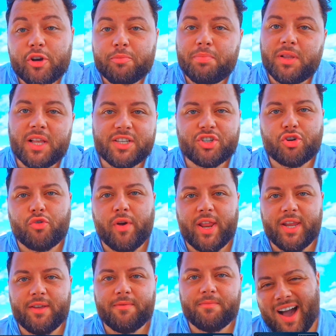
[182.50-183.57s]
Plus
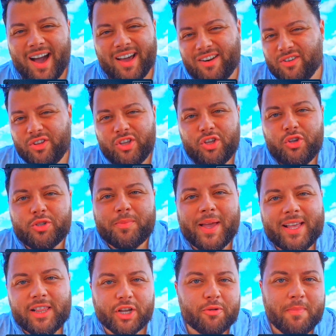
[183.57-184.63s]
credit. I don't use my
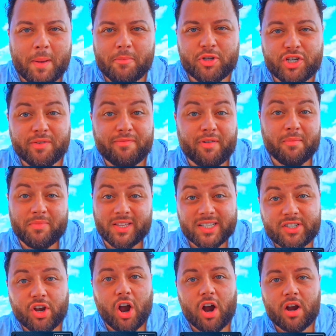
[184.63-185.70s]
Clear membership from this
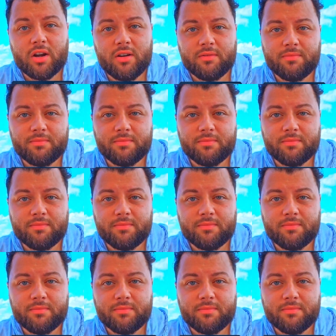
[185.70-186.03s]
card,